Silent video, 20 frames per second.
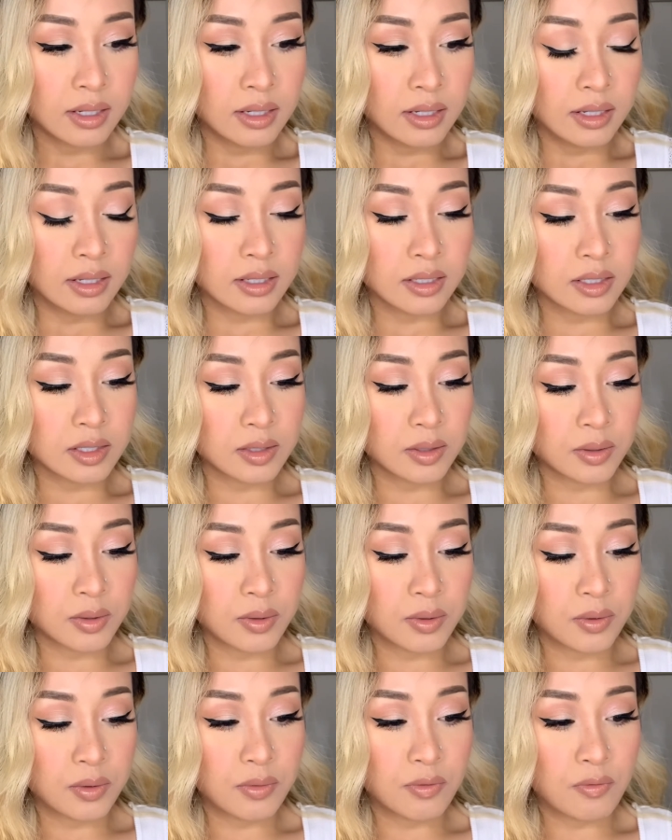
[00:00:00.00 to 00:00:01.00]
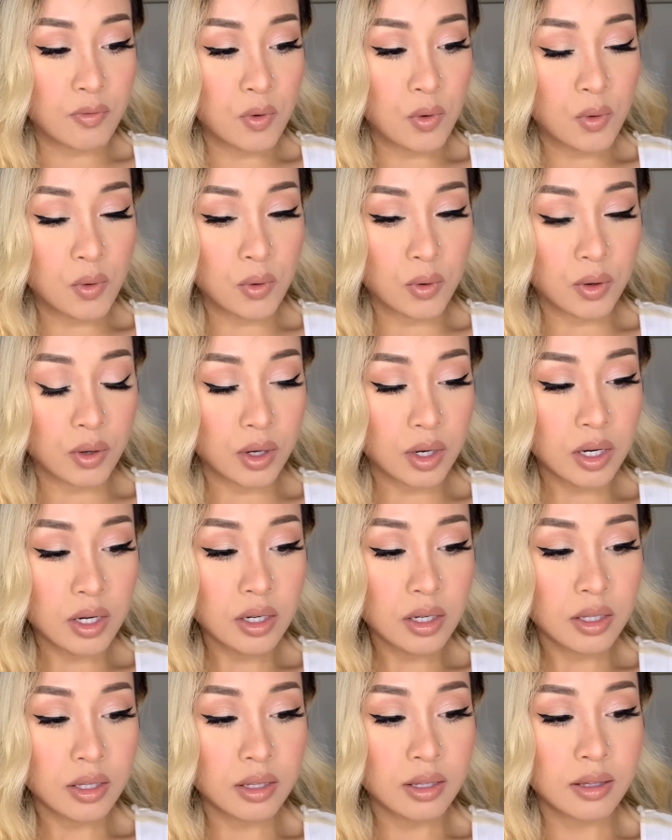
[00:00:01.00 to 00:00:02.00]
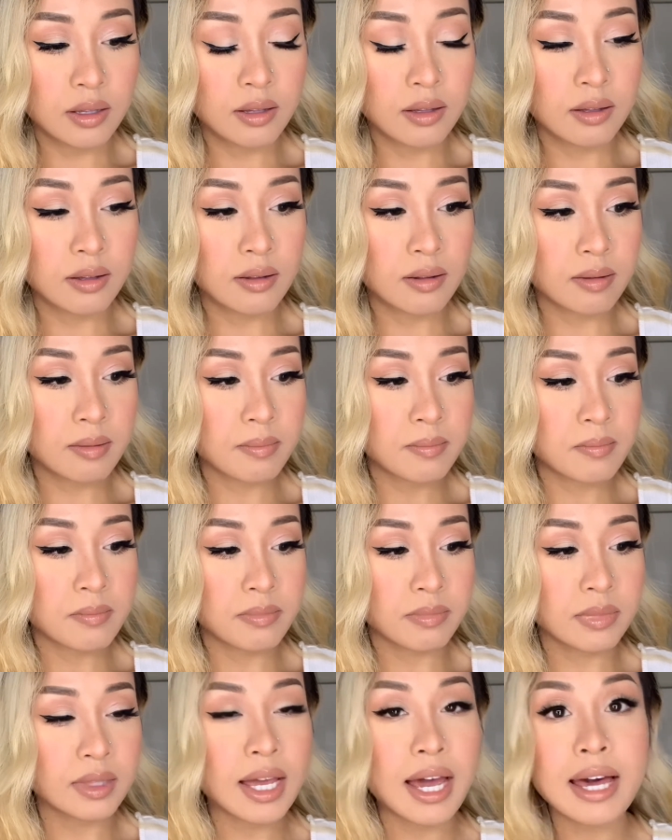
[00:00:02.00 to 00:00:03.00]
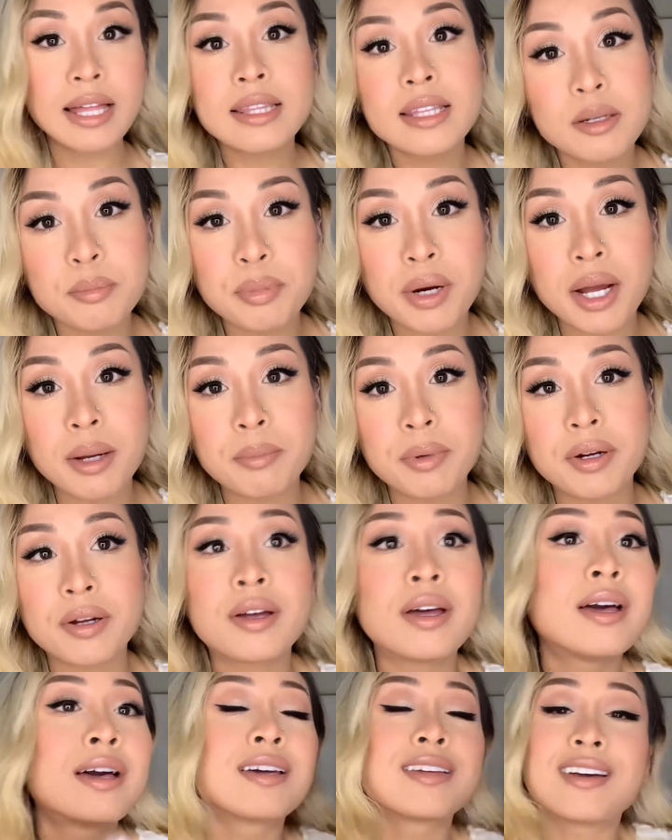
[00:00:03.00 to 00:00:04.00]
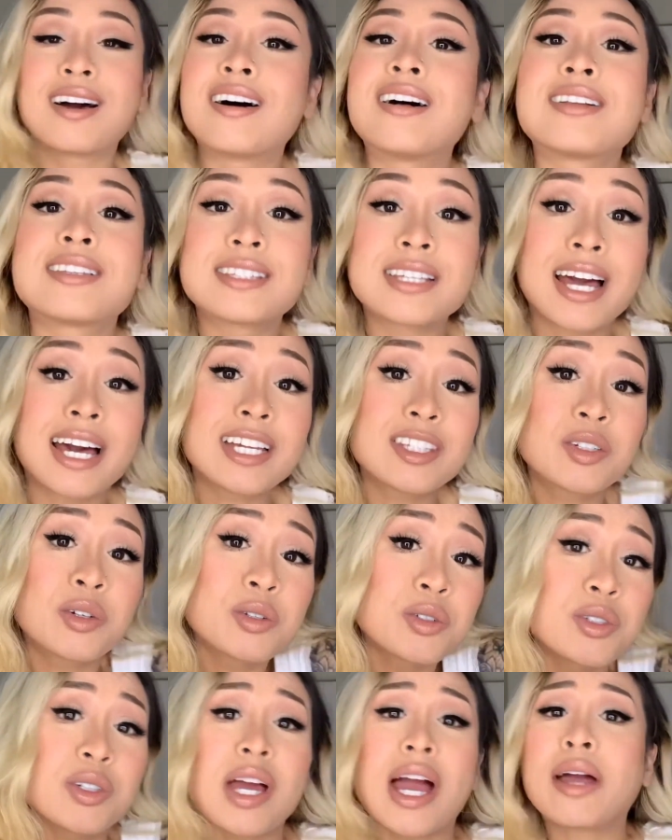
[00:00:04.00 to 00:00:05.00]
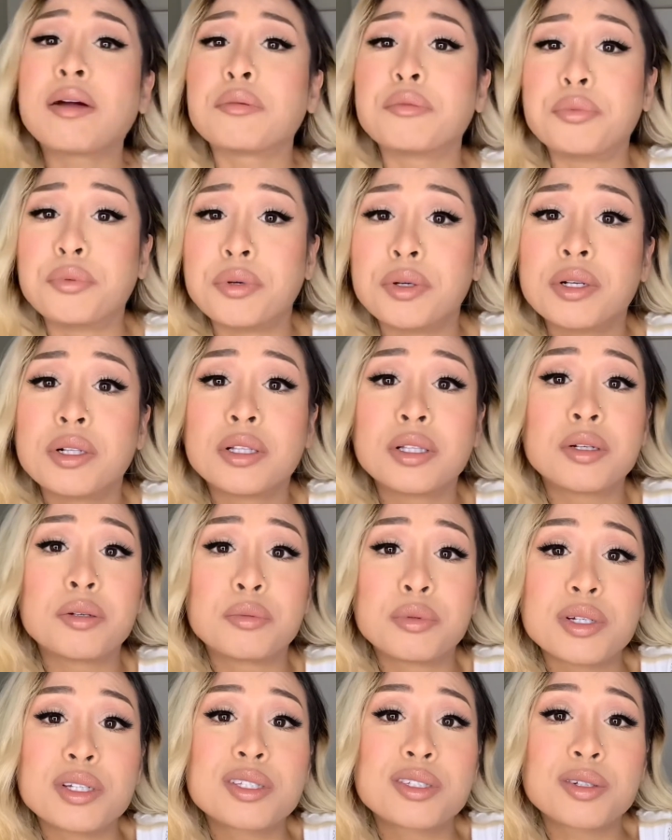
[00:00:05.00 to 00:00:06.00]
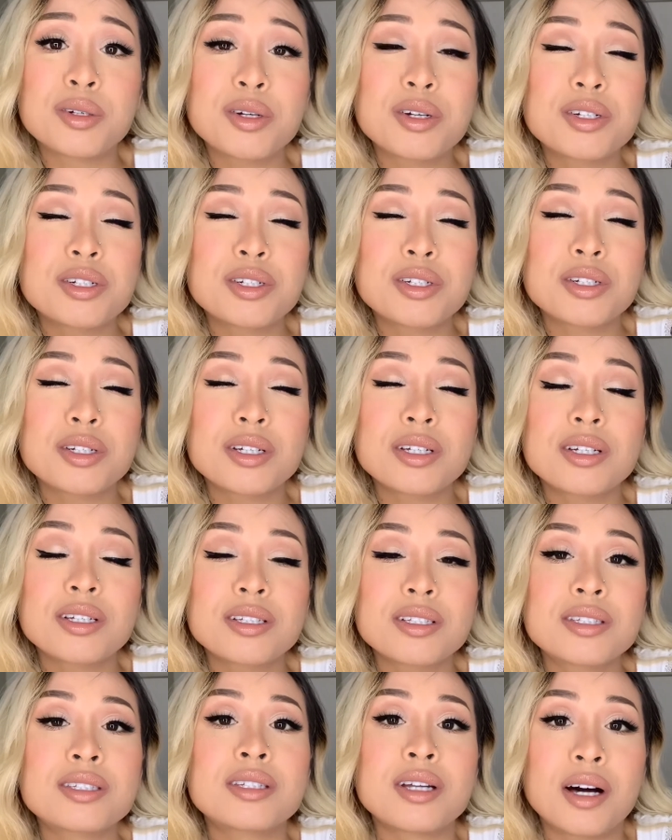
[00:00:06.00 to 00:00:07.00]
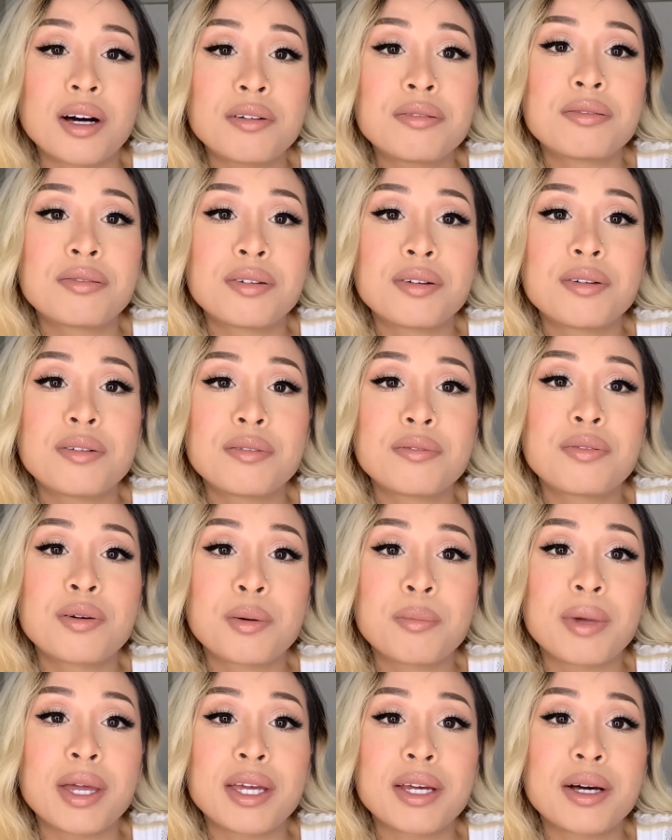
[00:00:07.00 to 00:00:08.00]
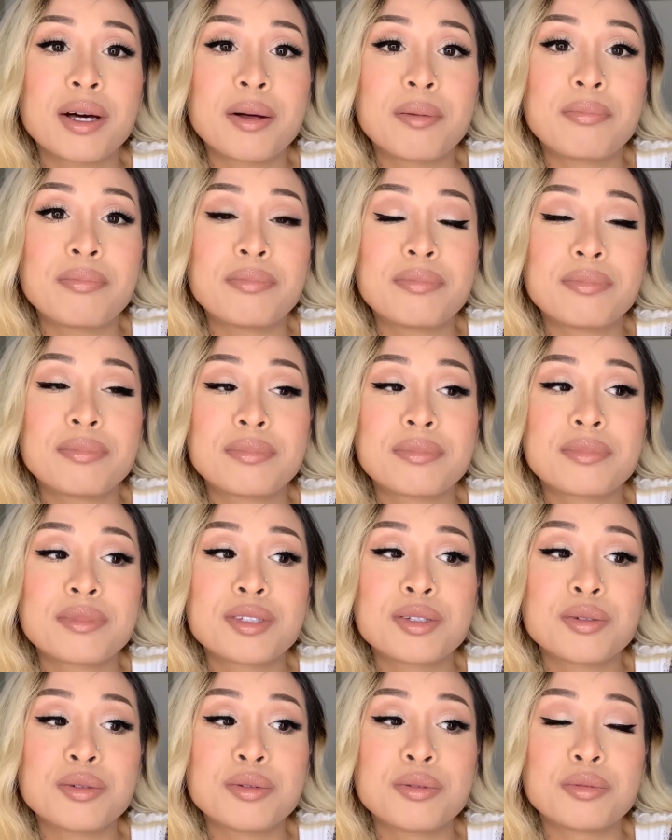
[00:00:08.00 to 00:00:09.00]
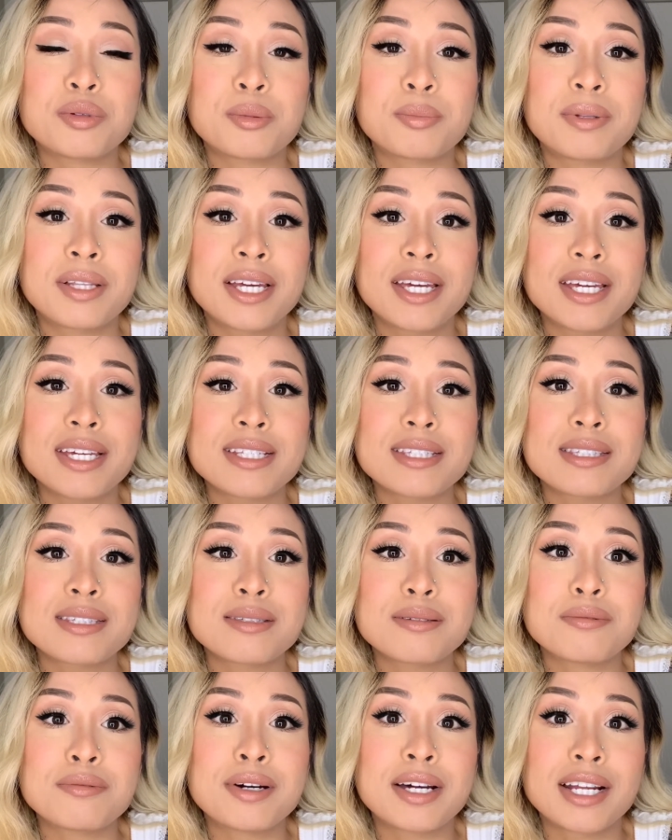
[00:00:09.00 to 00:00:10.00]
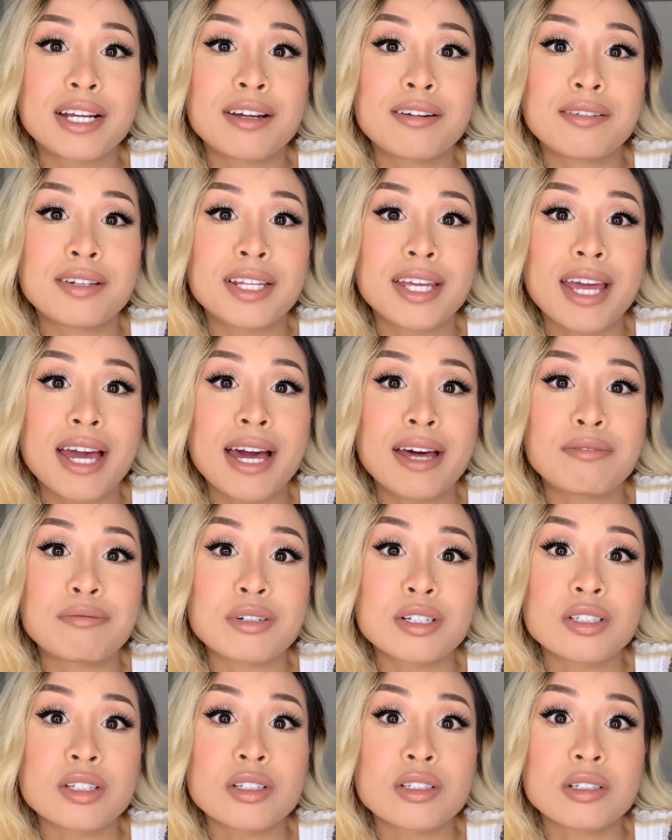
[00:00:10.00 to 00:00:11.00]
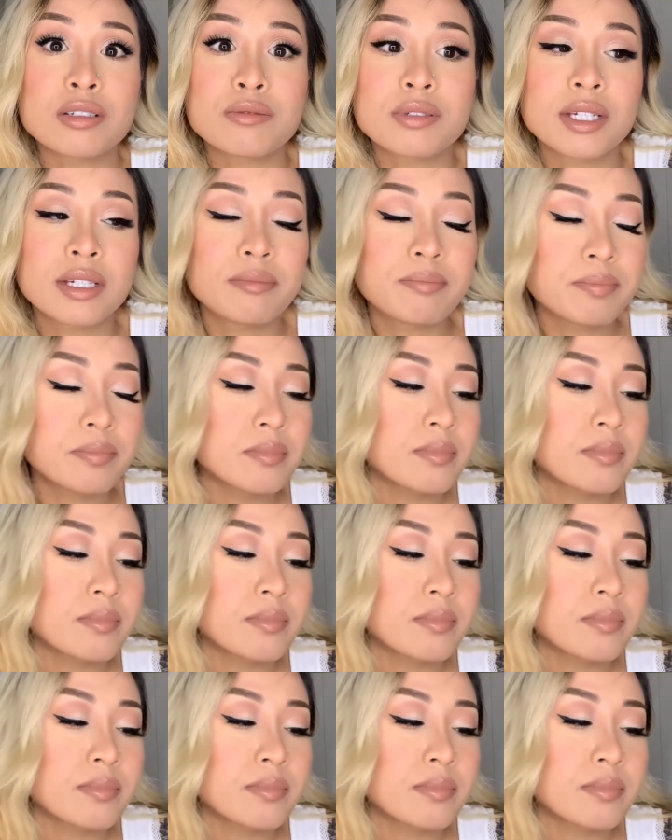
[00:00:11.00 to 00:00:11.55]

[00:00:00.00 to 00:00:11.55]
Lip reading: So for eyelid primer, y'all, see, I told you I really researched stuff for makeup to replace what I currently had for sensitive skin.